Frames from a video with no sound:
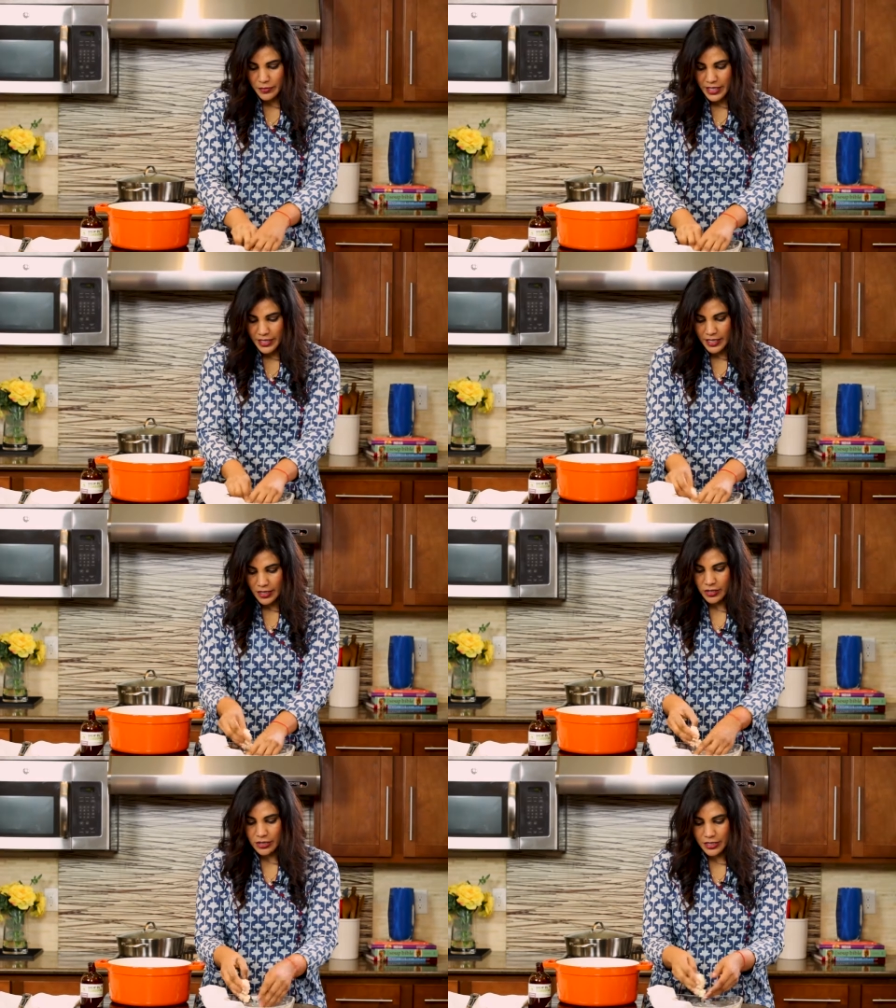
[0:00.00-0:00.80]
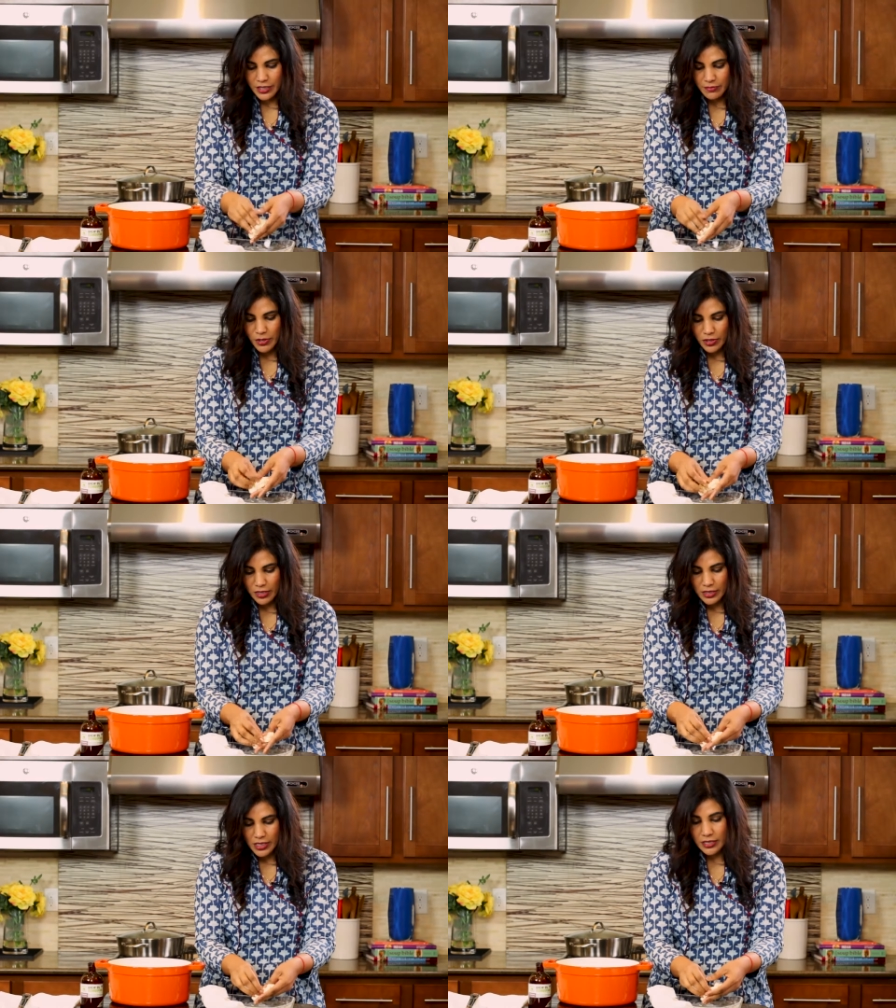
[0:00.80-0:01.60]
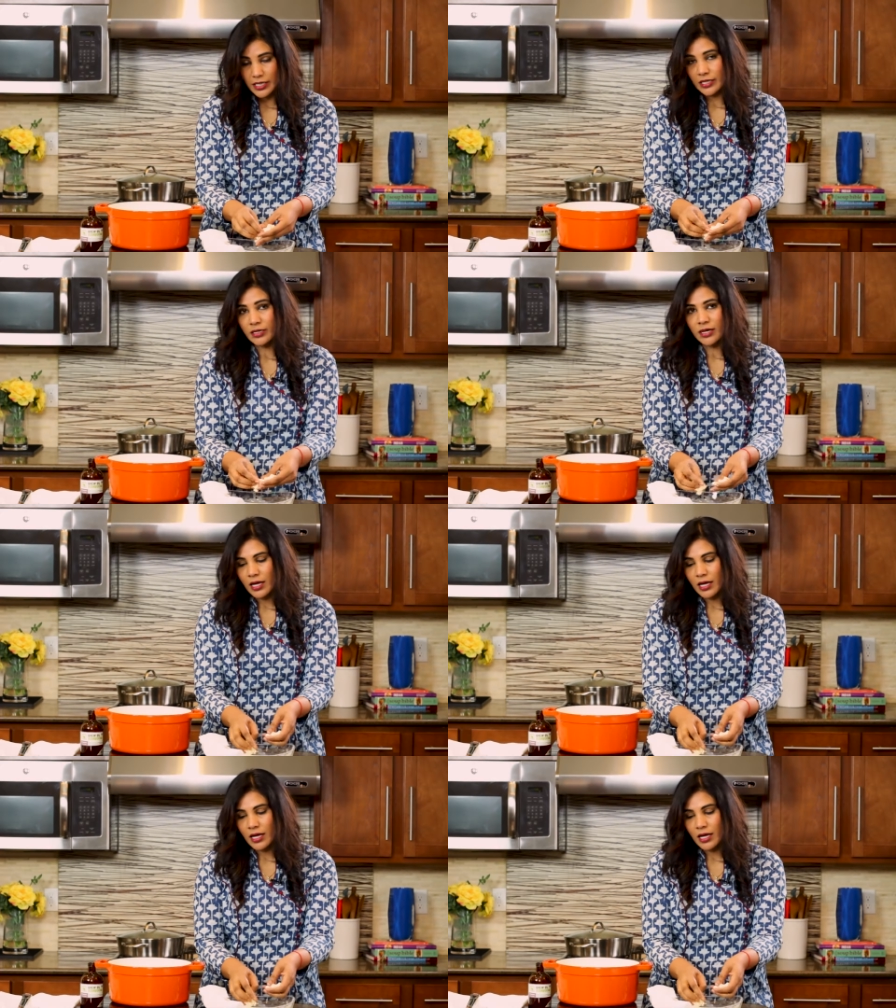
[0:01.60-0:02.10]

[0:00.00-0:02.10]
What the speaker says: making all these balls, and then